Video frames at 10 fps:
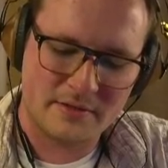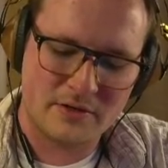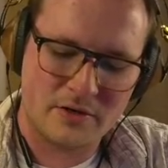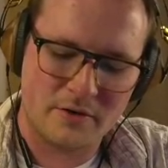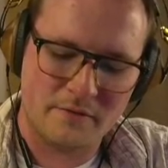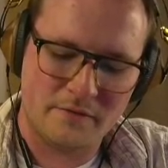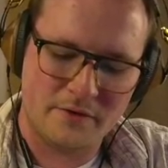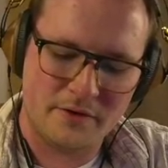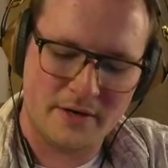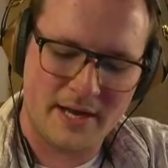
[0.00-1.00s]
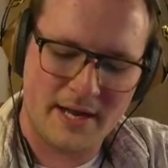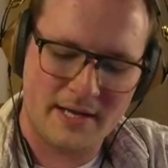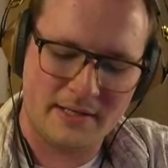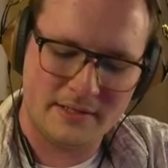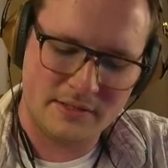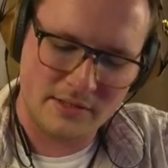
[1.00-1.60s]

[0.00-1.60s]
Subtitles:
curve for your hand to